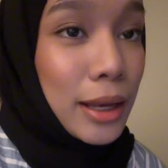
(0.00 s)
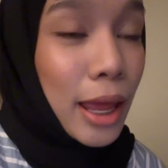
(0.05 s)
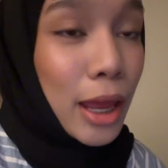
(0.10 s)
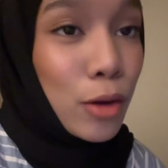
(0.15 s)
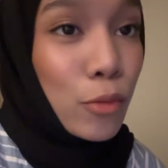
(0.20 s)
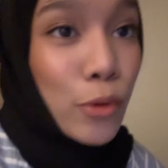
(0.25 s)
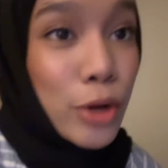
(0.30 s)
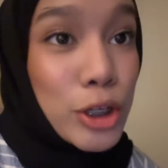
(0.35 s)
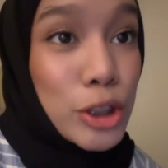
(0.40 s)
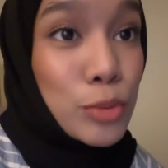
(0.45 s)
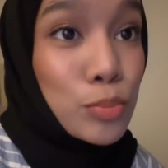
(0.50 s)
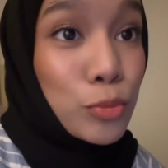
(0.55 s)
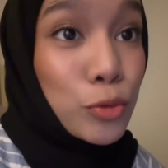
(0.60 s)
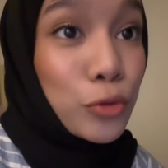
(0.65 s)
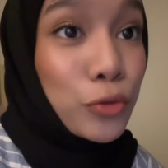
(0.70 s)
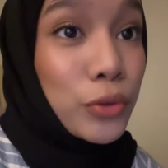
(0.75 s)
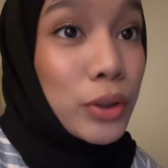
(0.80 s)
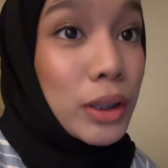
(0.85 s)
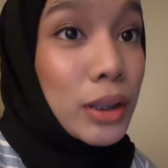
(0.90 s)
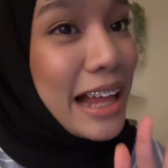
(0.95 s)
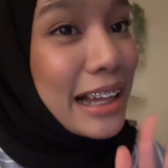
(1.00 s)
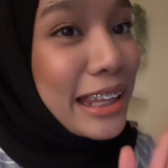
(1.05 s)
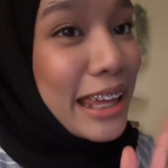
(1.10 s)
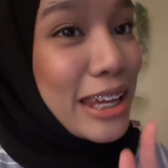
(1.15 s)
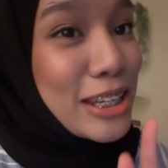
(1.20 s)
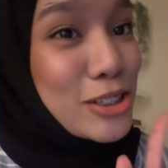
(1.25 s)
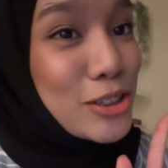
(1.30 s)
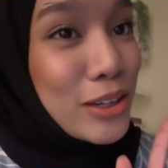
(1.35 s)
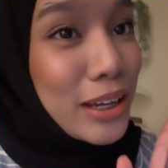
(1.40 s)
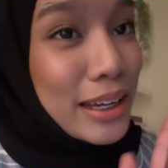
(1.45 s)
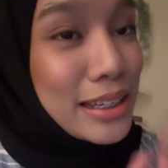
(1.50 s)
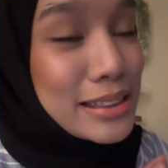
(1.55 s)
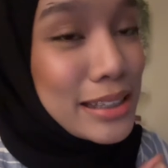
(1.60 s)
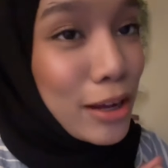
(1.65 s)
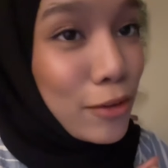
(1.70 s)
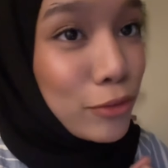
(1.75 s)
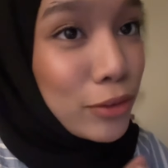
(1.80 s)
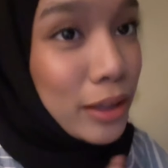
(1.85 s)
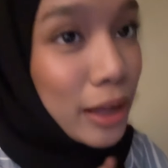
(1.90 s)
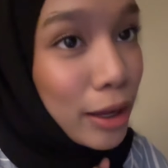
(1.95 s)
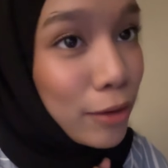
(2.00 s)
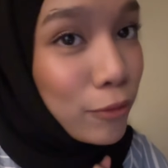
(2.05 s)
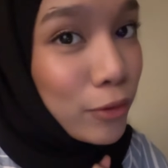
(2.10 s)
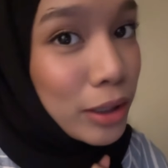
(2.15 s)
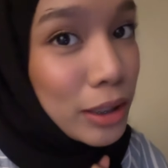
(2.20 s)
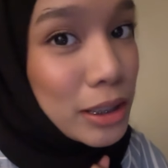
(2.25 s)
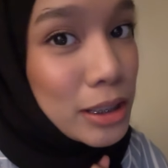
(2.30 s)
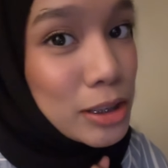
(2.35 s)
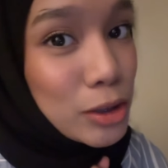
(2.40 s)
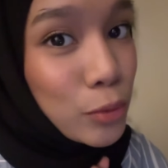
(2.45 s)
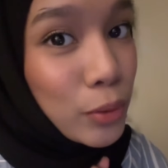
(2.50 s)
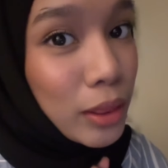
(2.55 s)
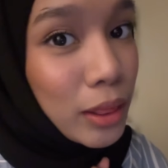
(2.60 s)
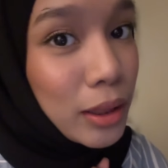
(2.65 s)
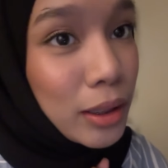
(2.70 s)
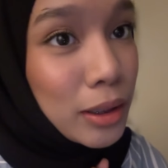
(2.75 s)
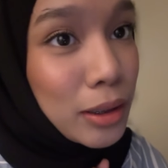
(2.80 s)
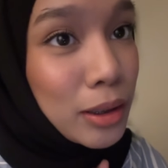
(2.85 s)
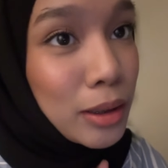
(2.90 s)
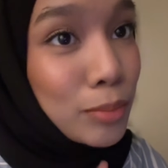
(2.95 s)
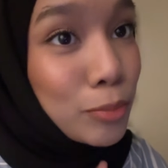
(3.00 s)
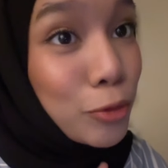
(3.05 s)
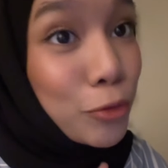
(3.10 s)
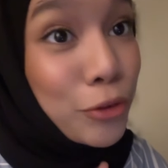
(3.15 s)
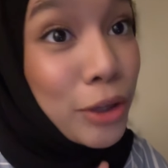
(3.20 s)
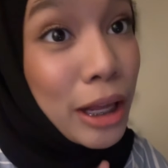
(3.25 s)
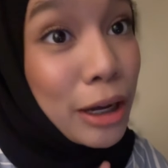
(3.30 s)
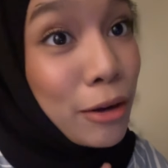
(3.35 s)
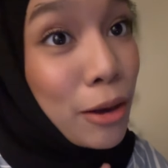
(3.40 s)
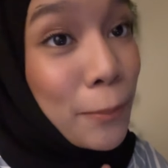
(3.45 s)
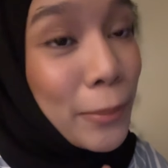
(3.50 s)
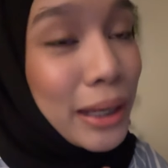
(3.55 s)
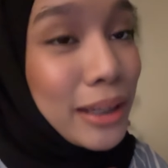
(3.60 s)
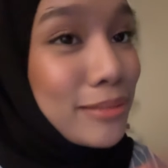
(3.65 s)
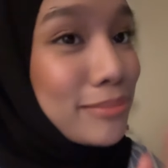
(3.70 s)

and watch movie. I'll catch you guys after I finish with the movie and ramen.